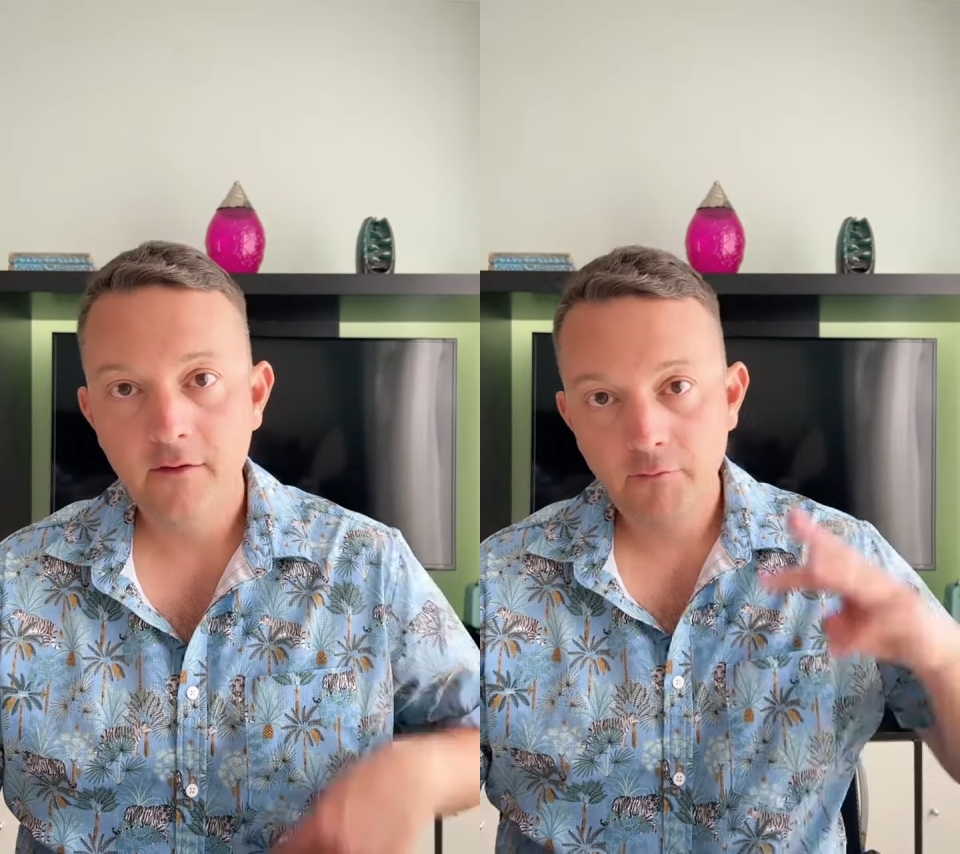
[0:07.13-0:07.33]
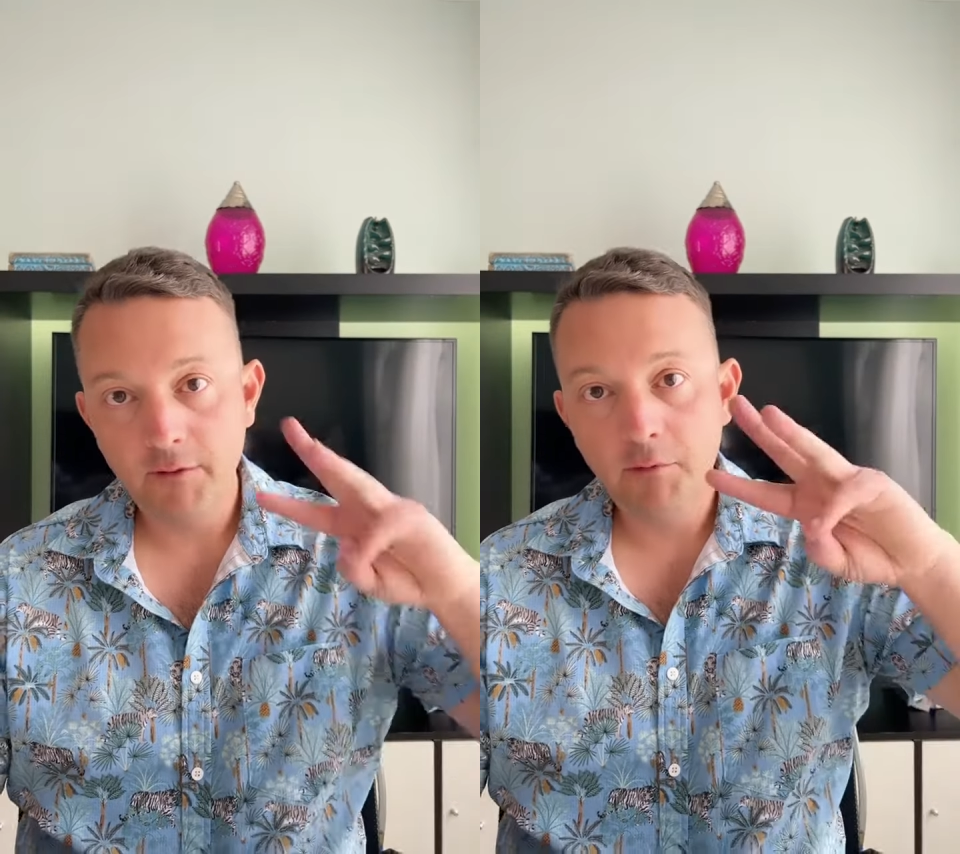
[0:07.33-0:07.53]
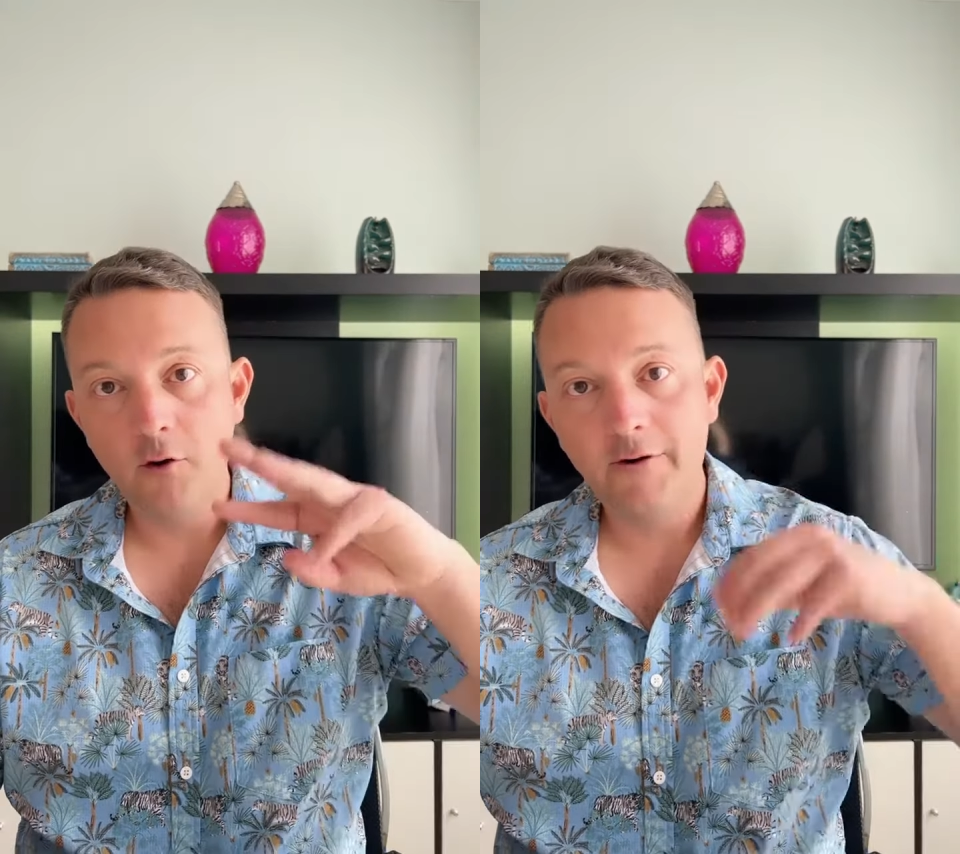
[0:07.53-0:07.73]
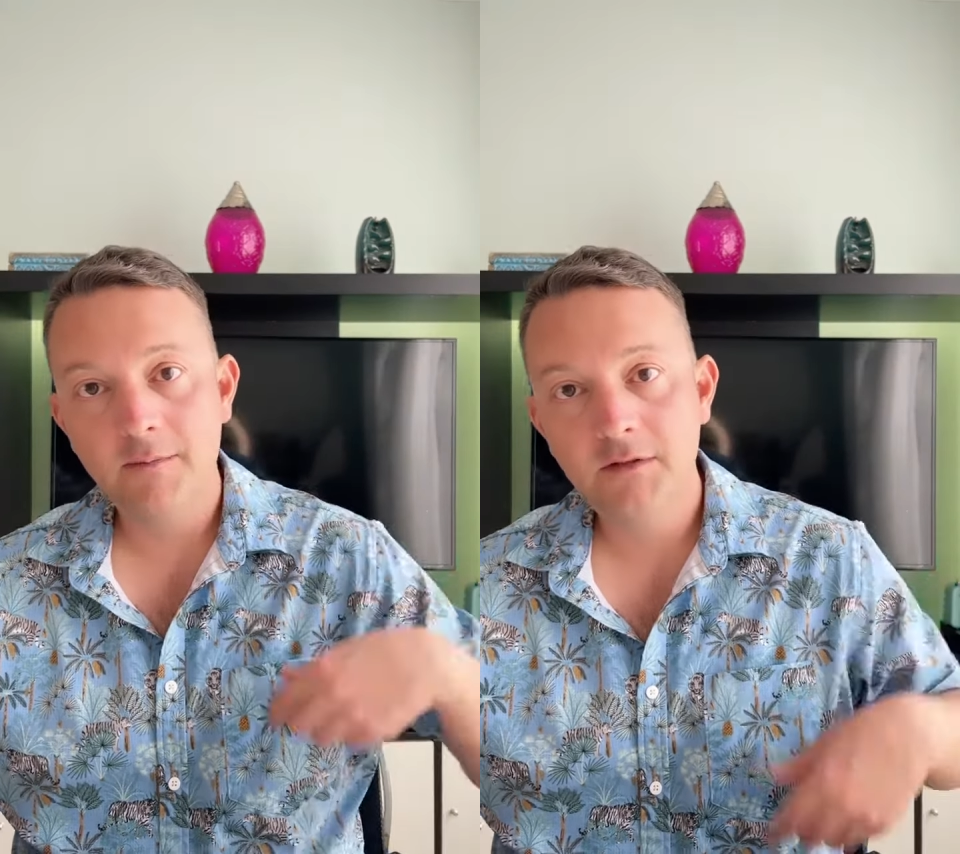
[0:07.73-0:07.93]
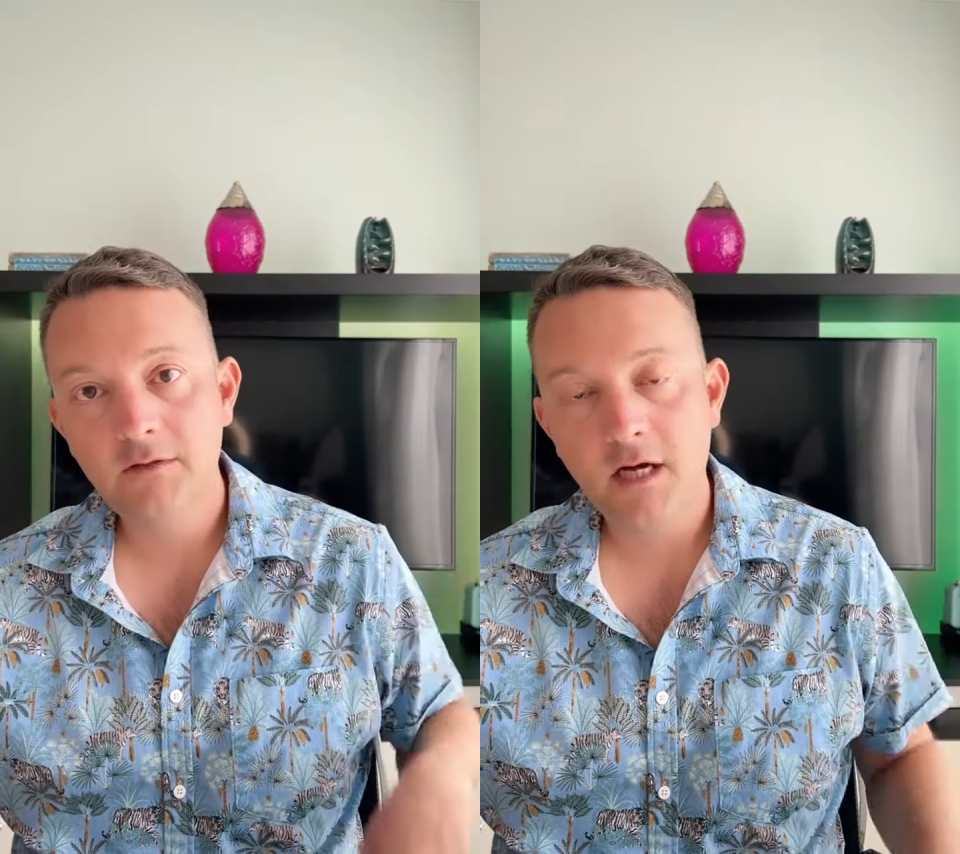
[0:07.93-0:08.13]
Three
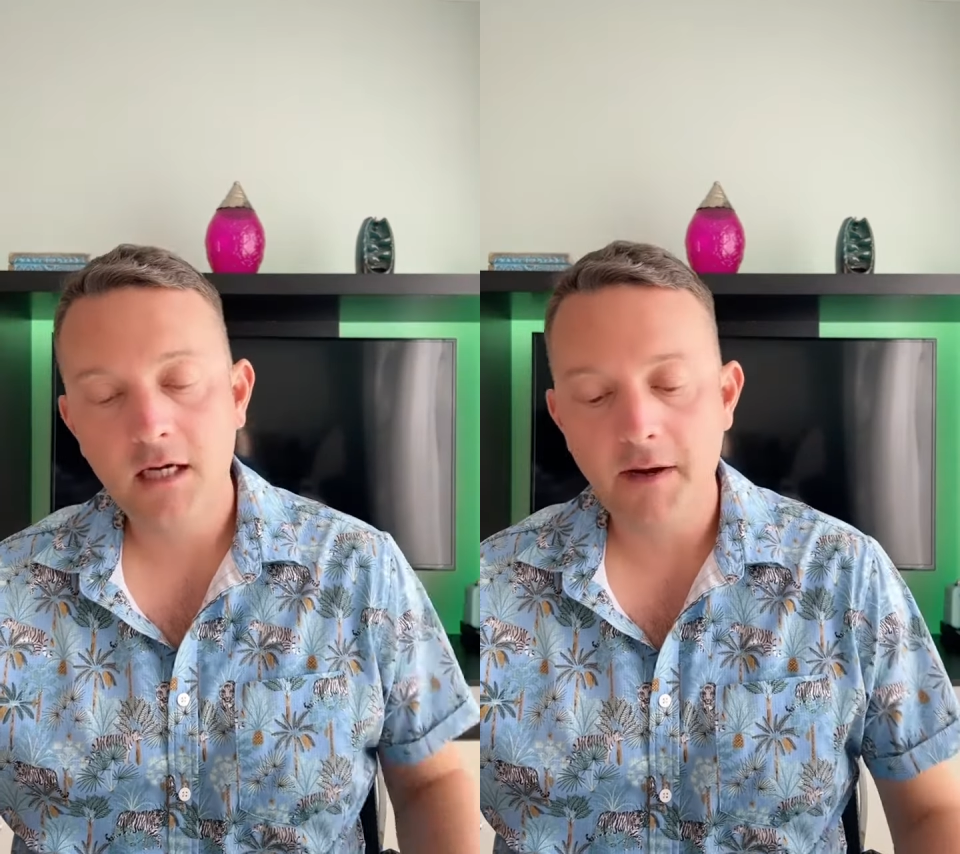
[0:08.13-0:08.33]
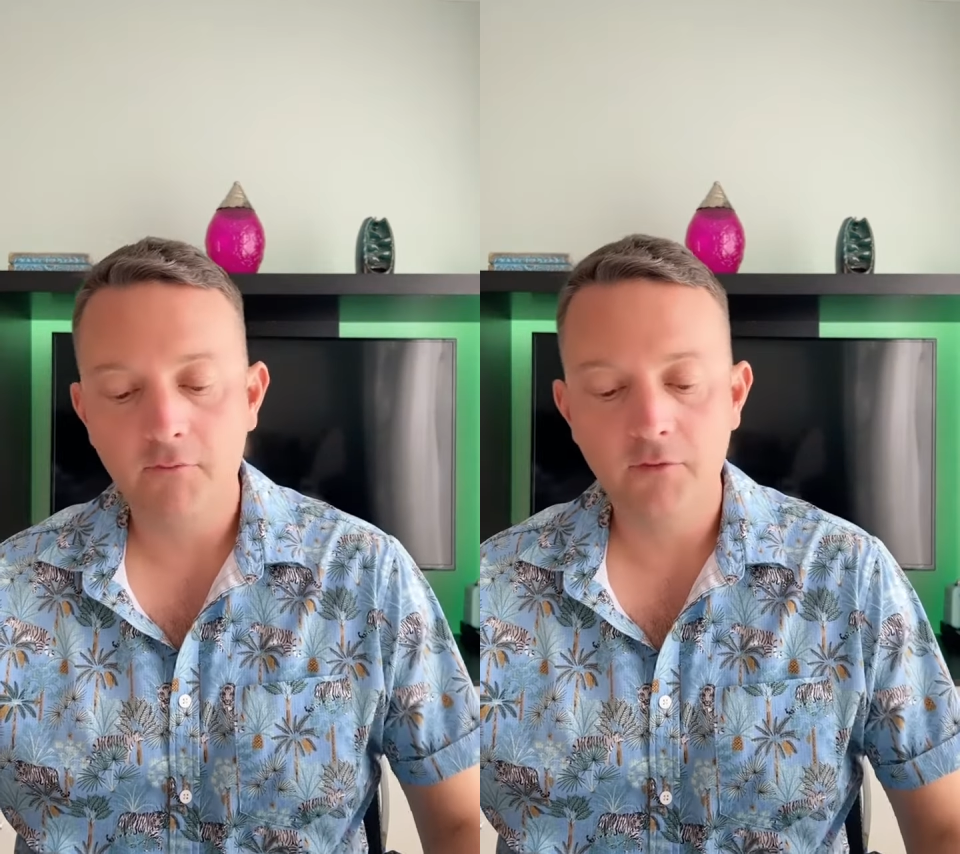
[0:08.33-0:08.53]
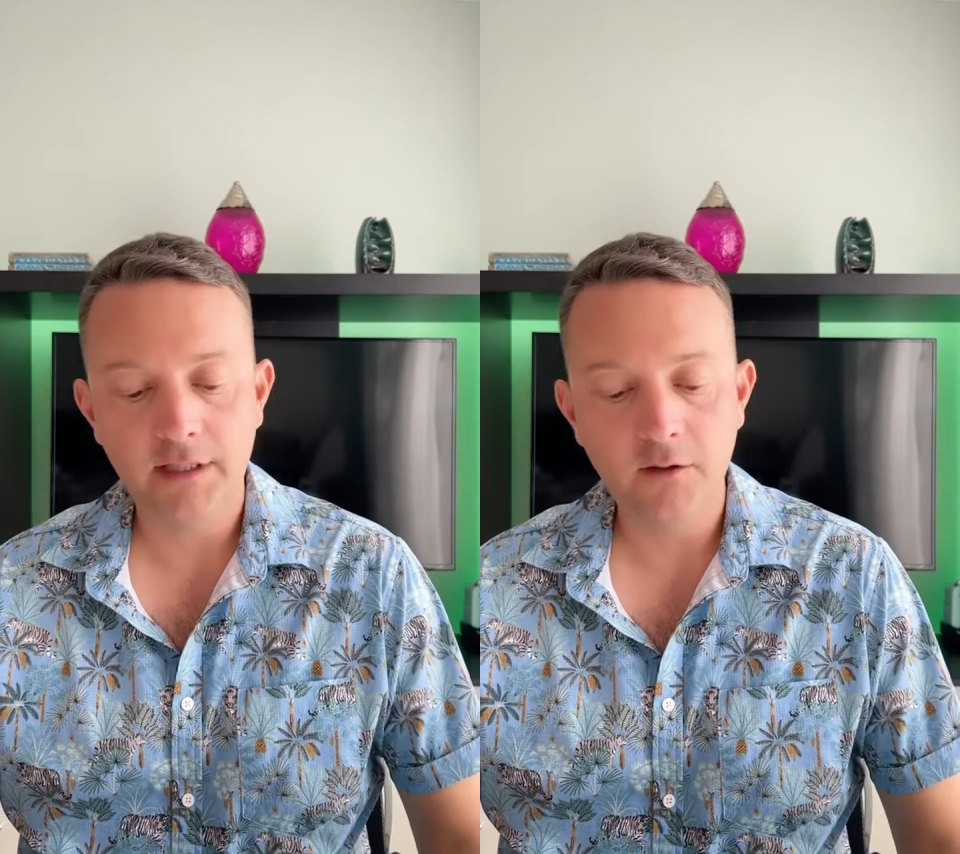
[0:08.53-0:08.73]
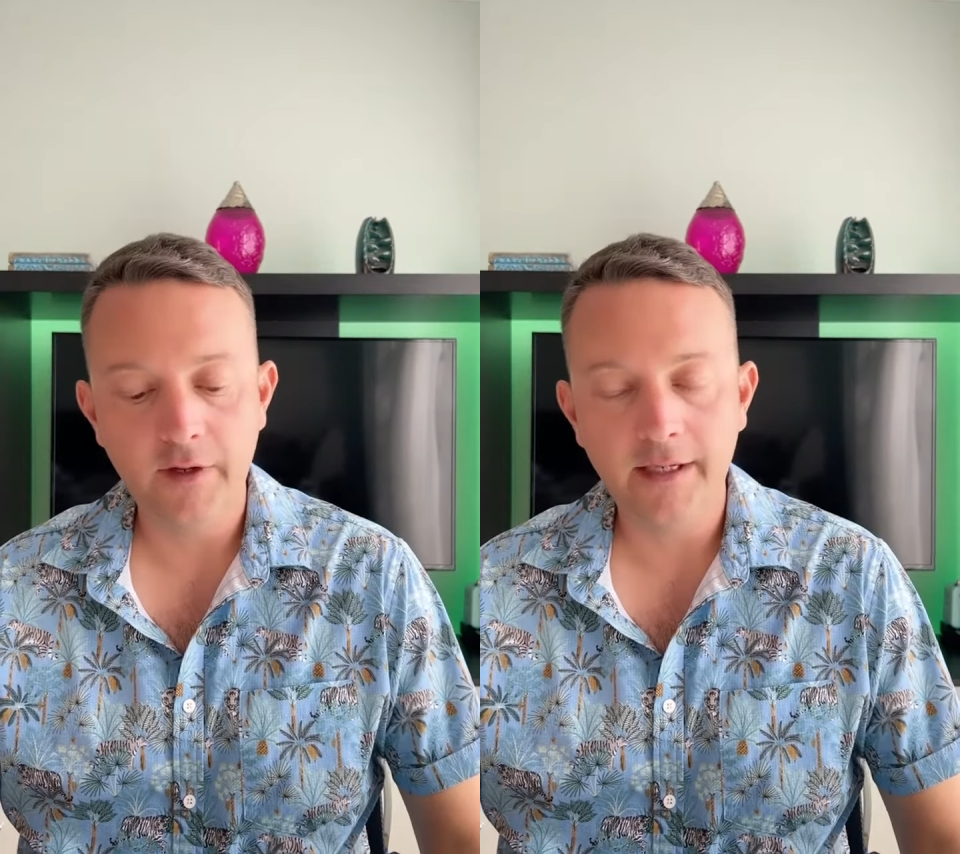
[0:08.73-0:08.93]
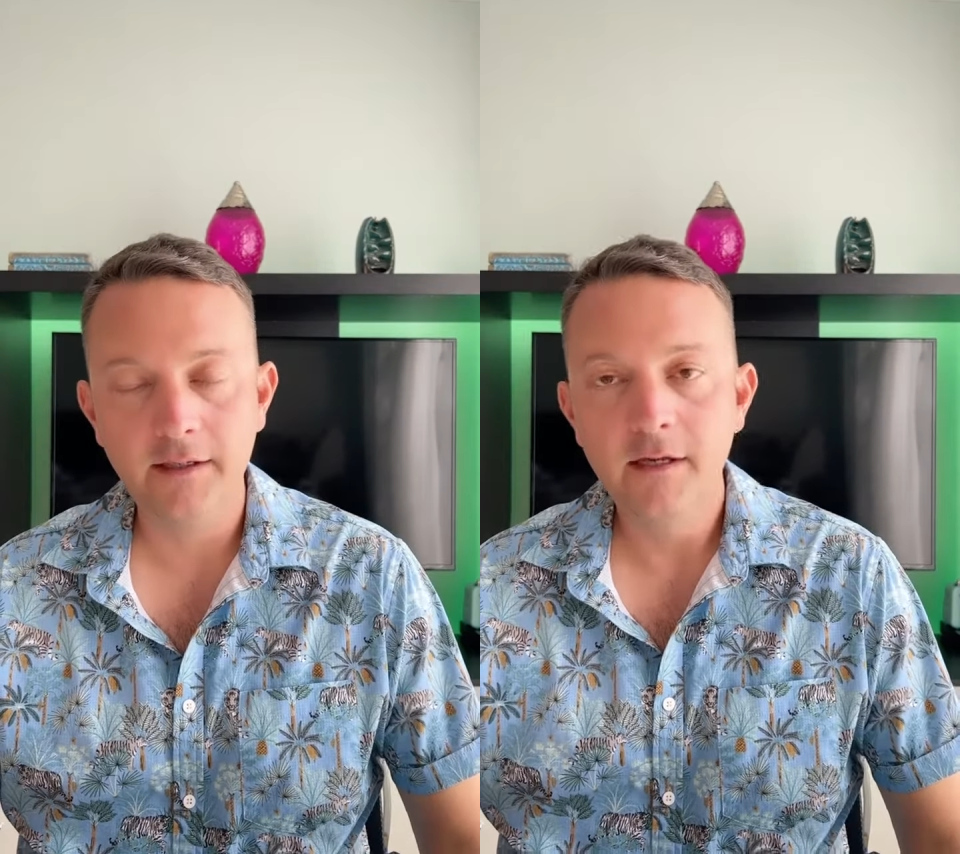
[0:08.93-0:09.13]
programs I'll talk about really
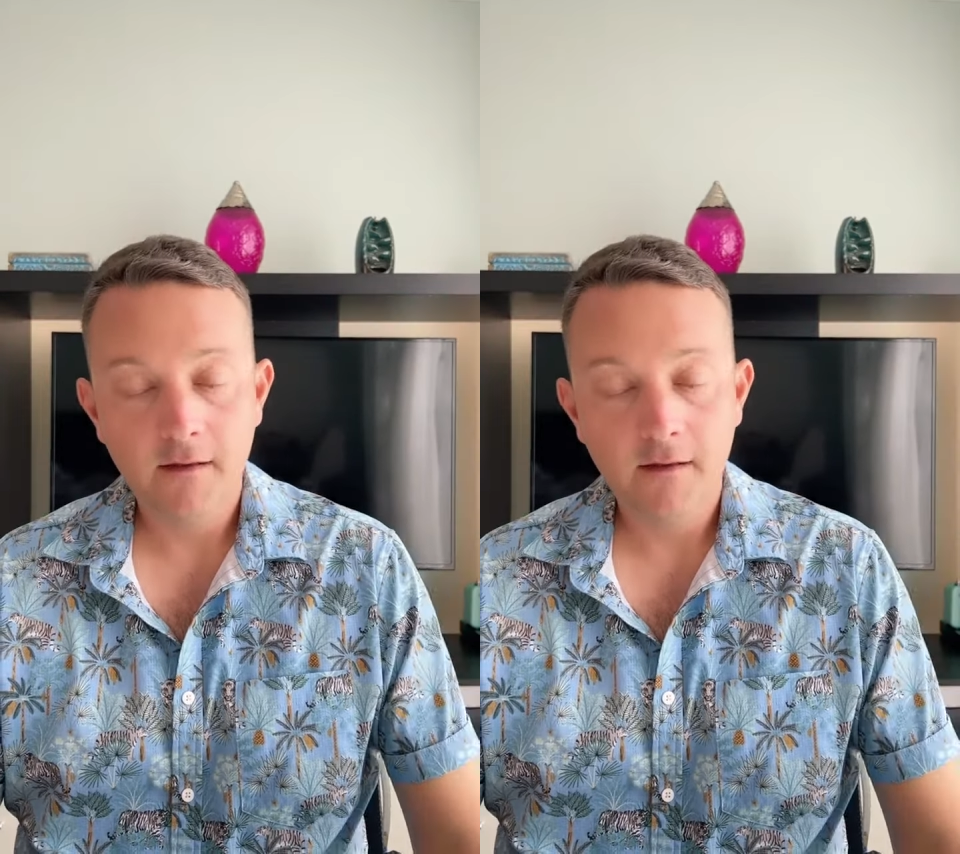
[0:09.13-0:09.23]
quick.